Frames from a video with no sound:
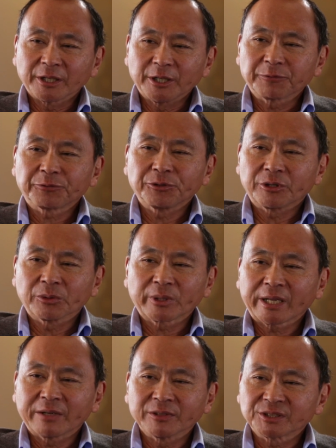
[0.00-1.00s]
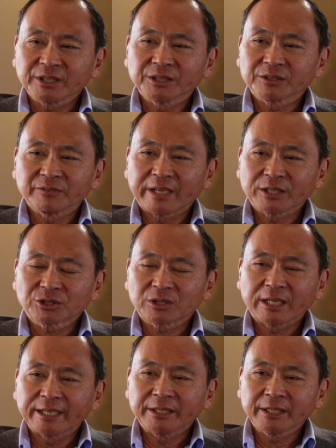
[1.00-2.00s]
if you don't have a sense of
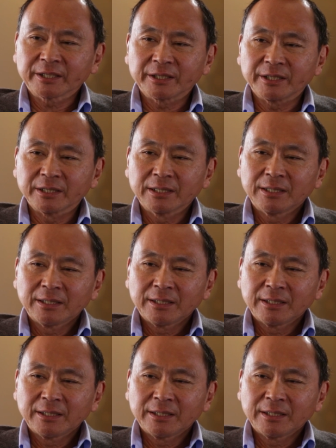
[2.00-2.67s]
national identity.